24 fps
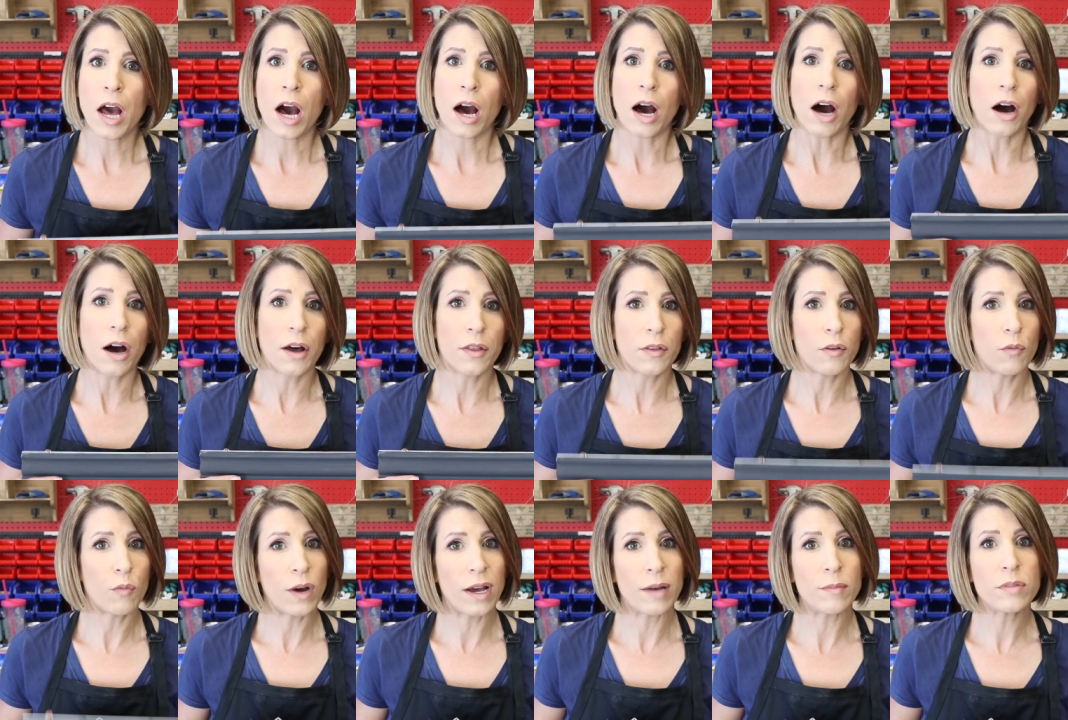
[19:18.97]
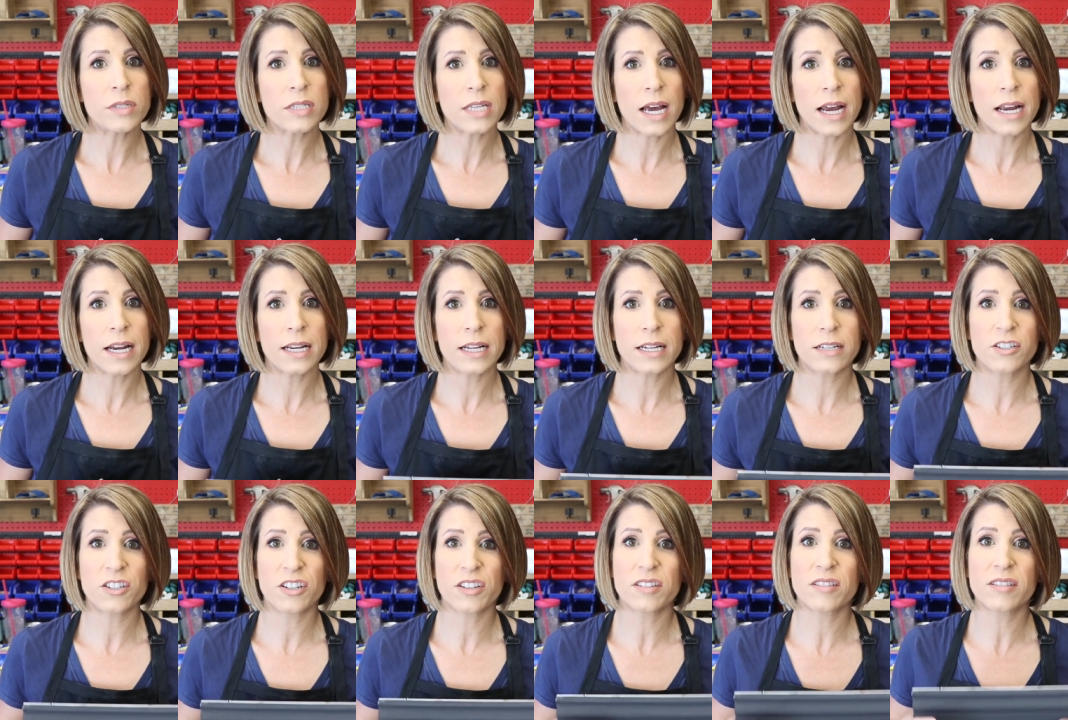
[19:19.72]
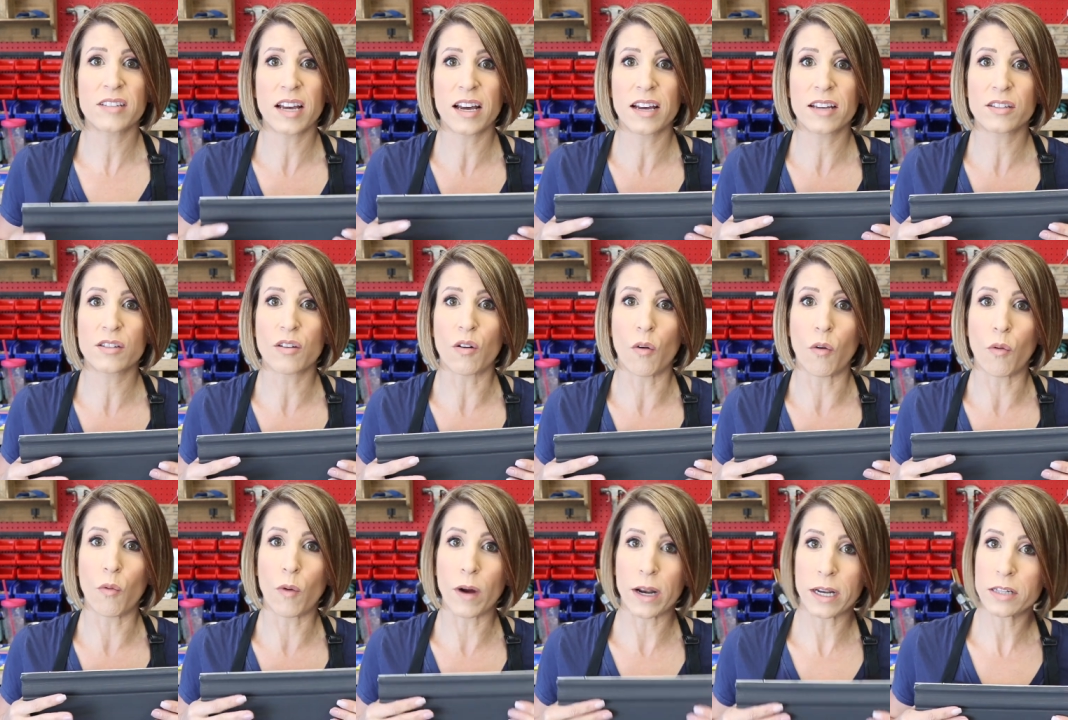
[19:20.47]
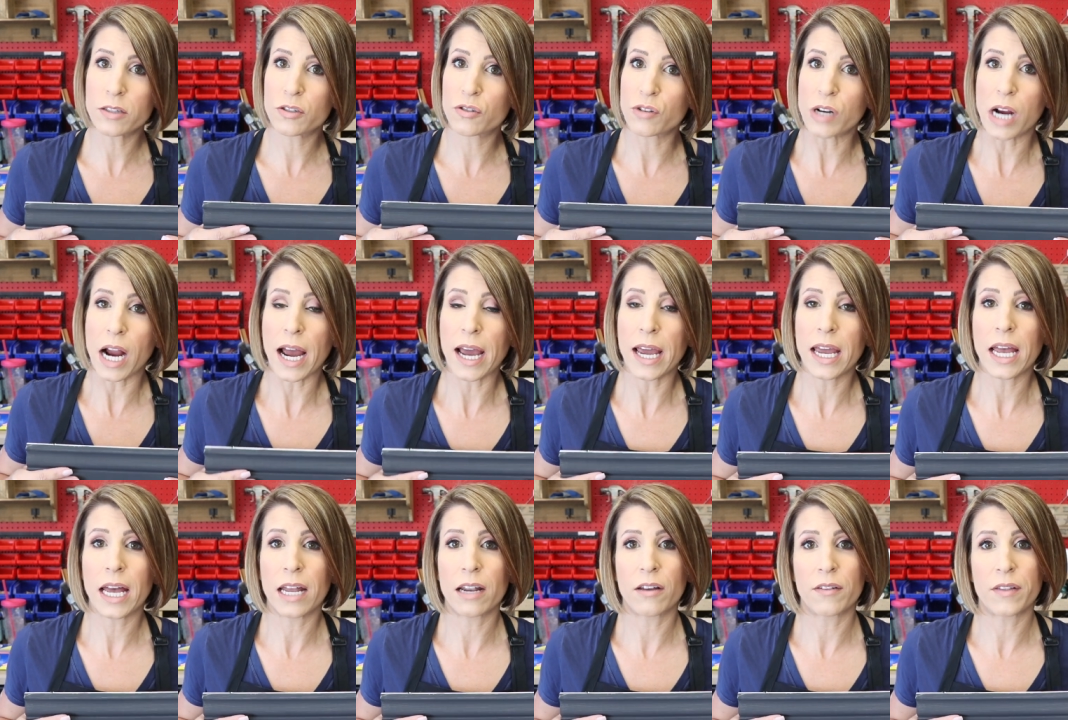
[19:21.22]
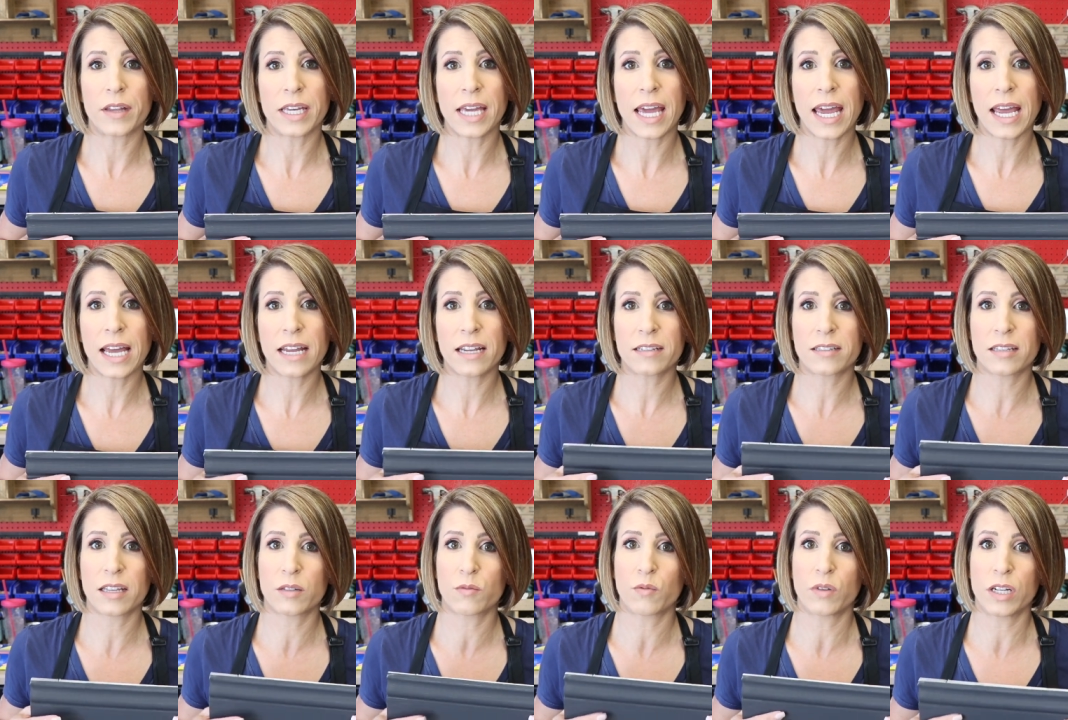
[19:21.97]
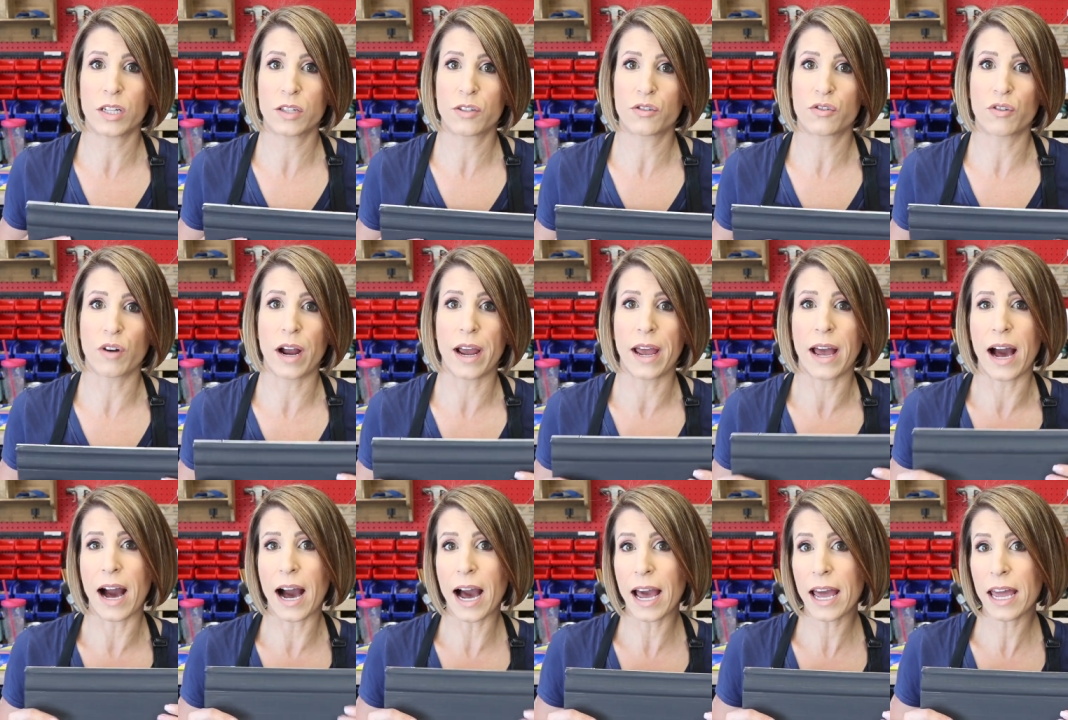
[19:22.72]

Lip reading: On the website, it just says when it's dry, and on the can, it says when it's dry.